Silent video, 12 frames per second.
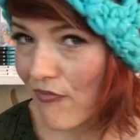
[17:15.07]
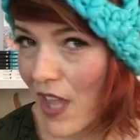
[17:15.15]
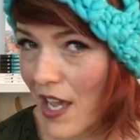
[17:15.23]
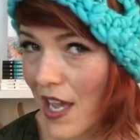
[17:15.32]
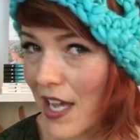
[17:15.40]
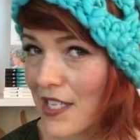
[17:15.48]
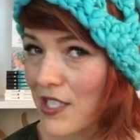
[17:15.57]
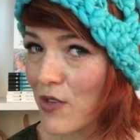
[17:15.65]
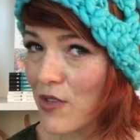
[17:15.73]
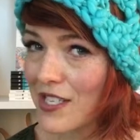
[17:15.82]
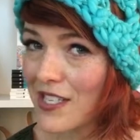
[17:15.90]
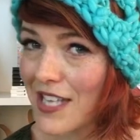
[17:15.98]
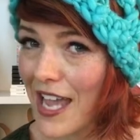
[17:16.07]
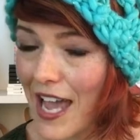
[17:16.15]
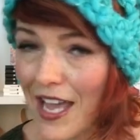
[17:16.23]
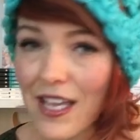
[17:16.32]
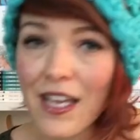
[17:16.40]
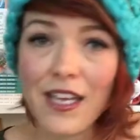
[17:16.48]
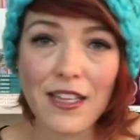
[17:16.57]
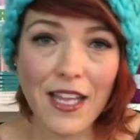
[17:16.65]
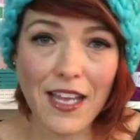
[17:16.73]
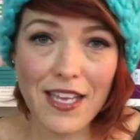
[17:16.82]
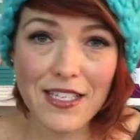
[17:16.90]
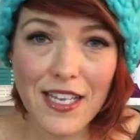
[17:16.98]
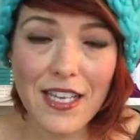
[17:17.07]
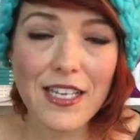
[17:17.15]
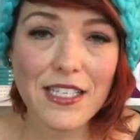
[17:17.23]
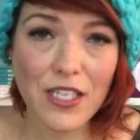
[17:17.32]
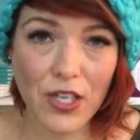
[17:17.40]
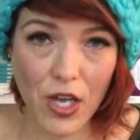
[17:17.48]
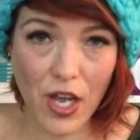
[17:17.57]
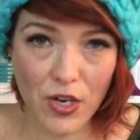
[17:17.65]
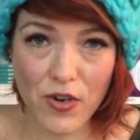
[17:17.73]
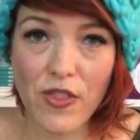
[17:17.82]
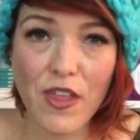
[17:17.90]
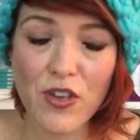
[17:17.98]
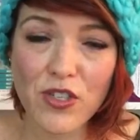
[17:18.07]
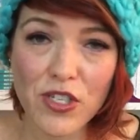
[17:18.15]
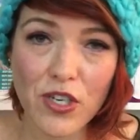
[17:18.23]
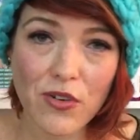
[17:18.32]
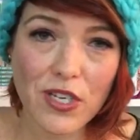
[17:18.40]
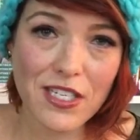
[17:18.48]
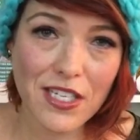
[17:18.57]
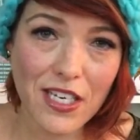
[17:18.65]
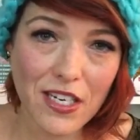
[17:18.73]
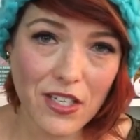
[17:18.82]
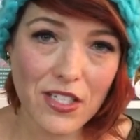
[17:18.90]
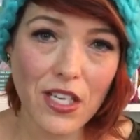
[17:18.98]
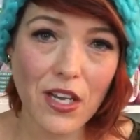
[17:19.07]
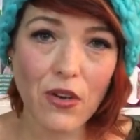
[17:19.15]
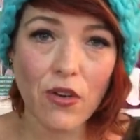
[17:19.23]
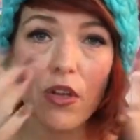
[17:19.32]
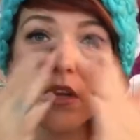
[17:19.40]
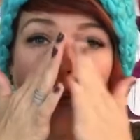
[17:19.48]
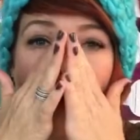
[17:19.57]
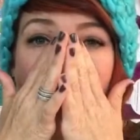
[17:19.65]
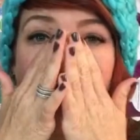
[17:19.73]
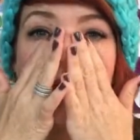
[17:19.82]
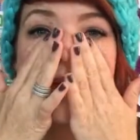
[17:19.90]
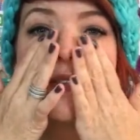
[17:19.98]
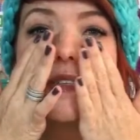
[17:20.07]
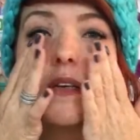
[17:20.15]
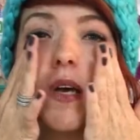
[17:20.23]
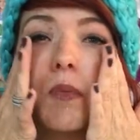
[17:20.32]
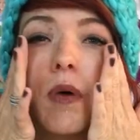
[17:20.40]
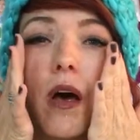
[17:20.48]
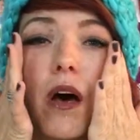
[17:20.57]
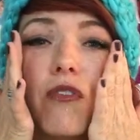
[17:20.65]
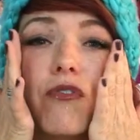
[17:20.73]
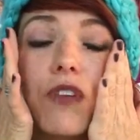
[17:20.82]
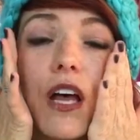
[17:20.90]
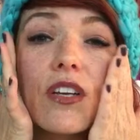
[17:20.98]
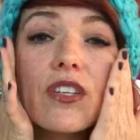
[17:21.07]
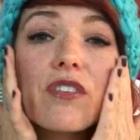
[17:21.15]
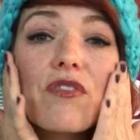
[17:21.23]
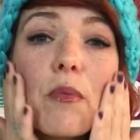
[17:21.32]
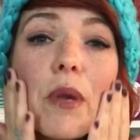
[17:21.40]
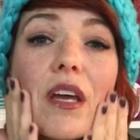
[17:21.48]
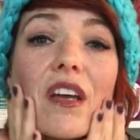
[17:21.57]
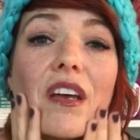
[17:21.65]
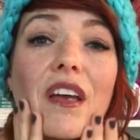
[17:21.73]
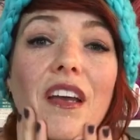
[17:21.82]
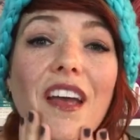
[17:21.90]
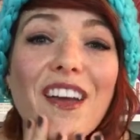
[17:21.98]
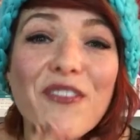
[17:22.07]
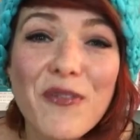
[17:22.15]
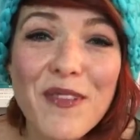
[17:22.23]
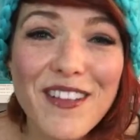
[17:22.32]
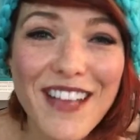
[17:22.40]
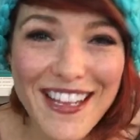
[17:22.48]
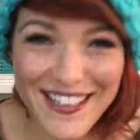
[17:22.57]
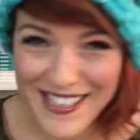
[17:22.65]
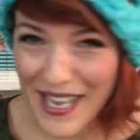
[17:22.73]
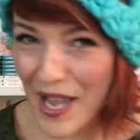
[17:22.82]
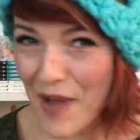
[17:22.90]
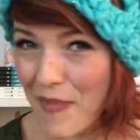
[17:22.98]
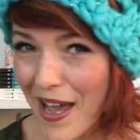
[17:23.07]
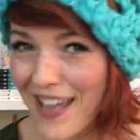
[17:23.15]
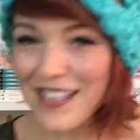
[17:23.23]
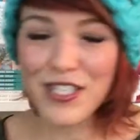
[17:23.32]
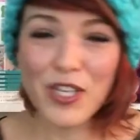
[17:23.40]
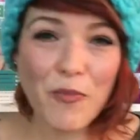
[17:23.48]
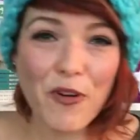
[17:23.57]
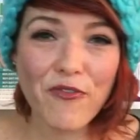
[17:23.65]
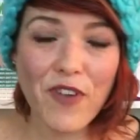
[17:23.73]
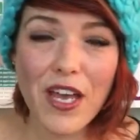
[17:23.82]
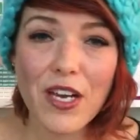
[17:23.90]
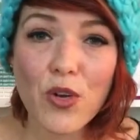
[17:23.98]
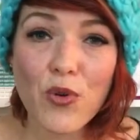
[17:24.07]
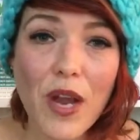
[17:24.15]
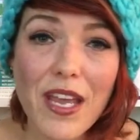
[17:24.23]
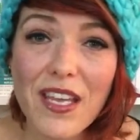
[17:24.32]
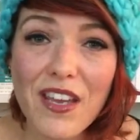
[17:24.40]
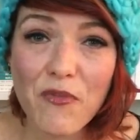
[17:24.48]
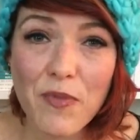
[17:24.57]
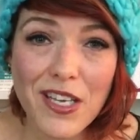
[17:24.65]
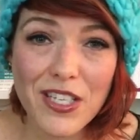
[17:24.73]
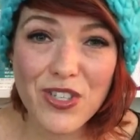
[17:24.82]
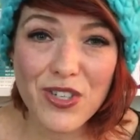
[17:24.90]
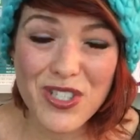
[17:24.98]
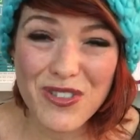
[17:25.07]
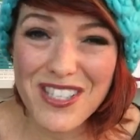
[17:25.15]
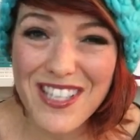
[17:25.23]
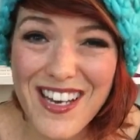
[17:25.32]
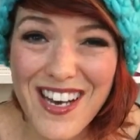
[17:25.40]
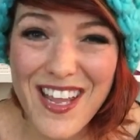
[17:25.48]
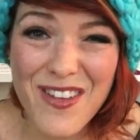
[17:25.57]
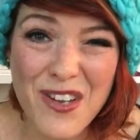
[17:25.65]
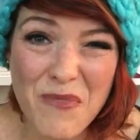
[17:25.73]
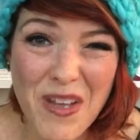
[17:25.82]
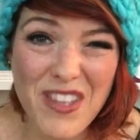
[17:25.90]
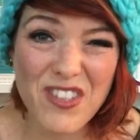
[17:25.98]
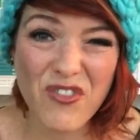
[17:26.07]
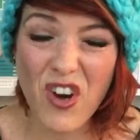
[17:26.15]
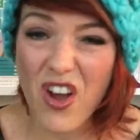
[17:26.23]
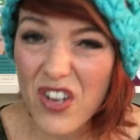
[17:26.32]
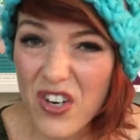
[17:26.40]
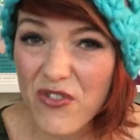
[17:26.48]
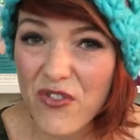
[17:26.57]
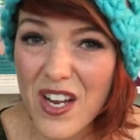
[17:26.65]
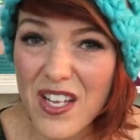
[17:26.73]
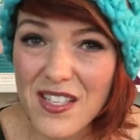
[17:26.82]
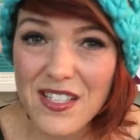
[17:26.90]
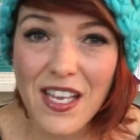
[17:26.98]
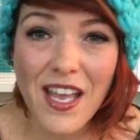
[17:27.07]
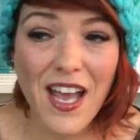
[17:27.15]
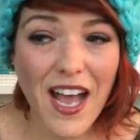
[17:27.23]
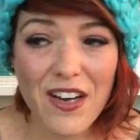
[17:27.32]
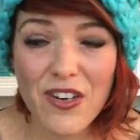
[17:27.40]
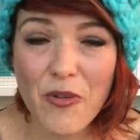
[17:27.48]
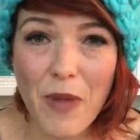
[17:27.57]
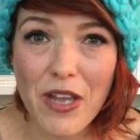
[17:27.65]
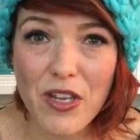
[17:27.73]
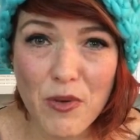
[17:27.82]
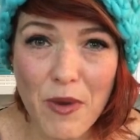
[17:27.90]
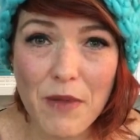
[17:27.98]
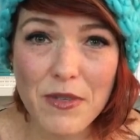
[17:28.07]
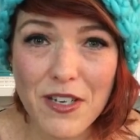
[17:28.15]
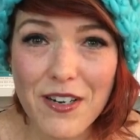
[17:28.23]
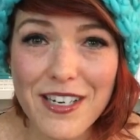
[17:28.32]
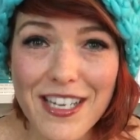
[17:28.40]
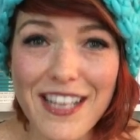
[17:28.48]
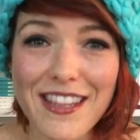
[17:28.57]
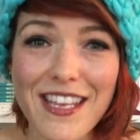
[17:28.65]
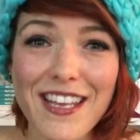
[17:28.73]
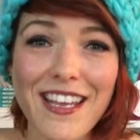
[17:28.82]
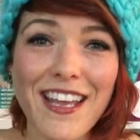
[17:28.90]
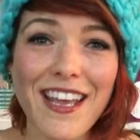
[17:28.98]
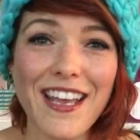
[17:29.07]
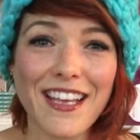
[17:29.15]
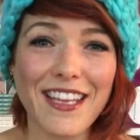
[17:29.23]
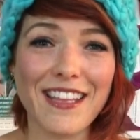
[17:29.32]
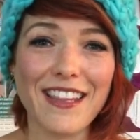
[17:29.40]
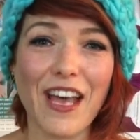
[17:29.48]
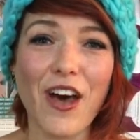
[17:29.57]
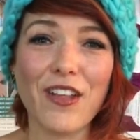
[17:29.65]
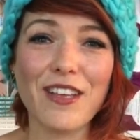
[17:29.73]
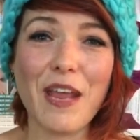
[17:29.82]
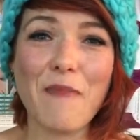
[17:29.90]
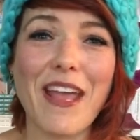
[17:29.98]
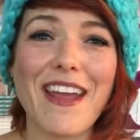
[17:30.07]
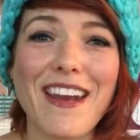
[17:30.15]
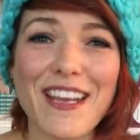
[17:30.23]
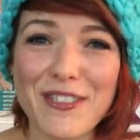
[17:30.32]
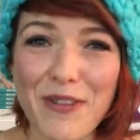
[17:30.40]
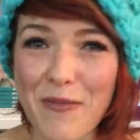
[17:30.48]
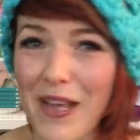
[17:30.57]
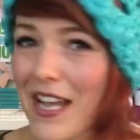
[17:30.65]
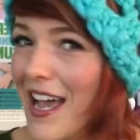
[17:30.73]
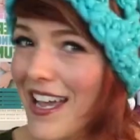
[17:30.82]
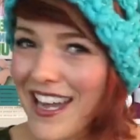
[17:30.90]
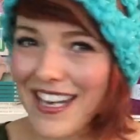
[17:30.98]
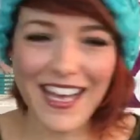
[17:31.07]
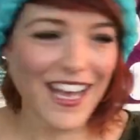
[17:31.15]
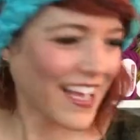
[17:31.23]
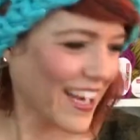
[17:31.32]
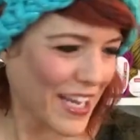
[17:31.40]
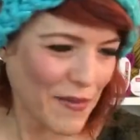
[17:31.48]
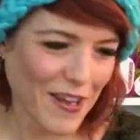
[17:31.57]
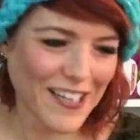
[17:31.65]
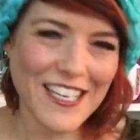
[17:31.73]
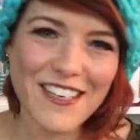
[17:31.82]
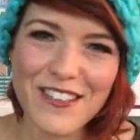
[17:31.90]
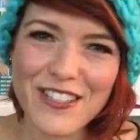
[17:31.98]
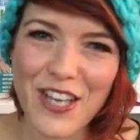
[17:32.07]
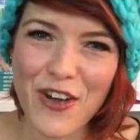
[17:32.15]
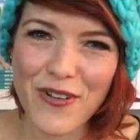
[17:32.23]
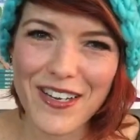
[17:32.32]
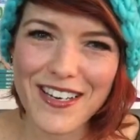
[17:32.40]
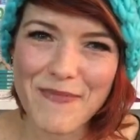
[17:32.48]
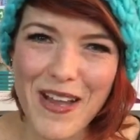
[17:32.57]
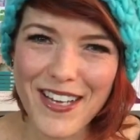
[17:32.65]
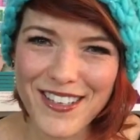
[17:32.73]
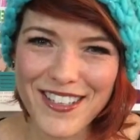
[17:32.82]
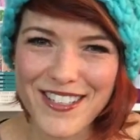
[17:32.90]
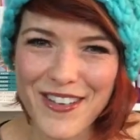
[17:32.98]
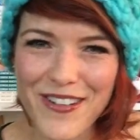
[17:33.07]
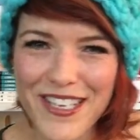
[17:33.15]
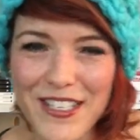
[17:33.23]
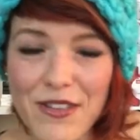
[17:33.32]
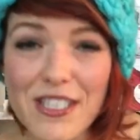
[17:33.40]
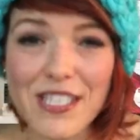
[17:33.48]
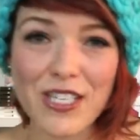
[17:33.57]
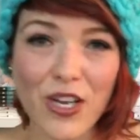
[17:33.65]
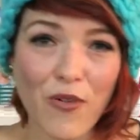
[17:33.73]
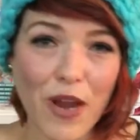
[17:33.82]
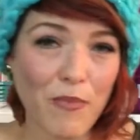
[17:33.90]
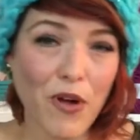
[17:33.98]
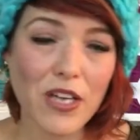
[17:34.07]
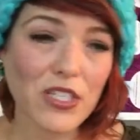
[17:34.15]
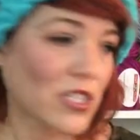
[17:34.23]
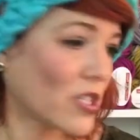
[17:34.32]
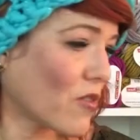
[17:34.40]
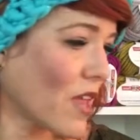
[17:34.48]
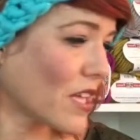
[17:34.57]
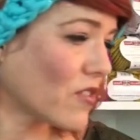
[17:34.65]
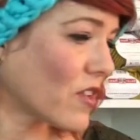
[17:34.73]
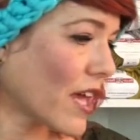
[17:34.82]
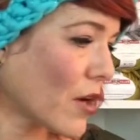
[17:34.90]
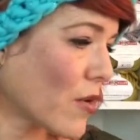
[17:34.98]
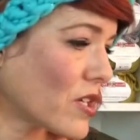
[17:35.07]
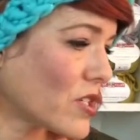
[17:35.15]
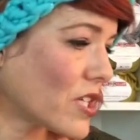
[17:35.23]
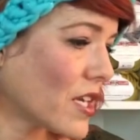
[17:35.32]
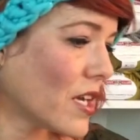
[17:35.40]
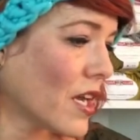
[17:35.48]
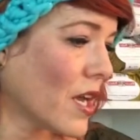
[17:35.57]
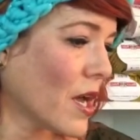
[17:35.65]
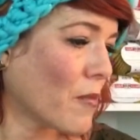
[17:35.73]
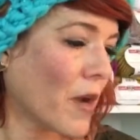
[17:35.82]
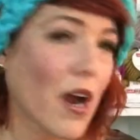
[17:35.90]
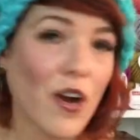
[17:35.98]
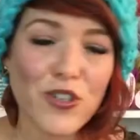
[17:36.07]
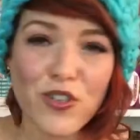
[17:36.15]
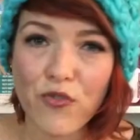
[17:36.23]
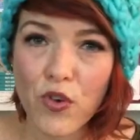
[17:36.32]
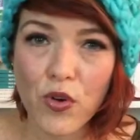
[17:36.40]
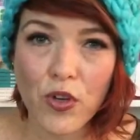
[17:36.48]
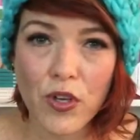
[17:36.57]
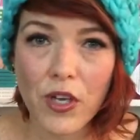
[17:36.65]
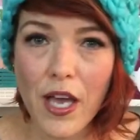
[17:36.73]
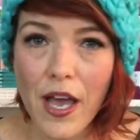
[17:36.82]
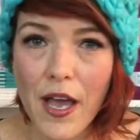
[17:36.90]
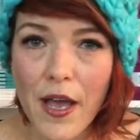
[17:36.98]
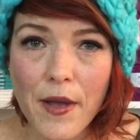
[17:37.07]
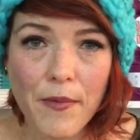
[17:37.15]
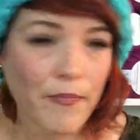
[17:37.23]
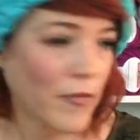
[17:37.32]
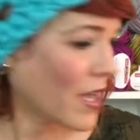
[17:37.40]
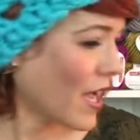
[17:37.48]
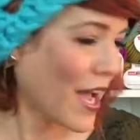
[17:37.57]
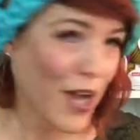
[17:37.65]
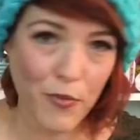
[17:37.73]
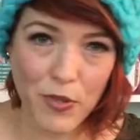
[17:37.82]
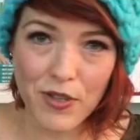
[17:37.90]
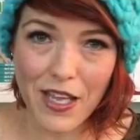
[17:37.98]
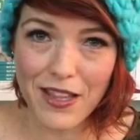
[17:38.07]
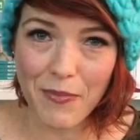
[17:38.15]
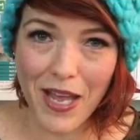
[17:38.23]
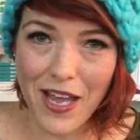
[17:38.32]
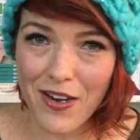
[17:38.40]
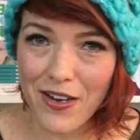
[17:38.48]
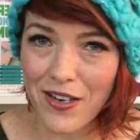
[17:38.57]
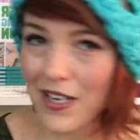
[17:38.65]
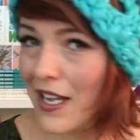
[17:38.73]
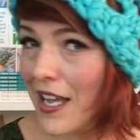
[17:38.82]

uh, so this is a hat. Like I said, it's one hundred thousand degrees in here, so you can see I'm all flushed from it and from the lights. But super fun, great gift, because you could do this at night. You could make this for all your friends. I don't know about you, but I'm starting to get the get the holiday panics where I'm like, I gotta get I gotta get my needles going and my hooks going. So this is a great project. So thanks for that question. My heart's full. Um, I hope you like the pattern,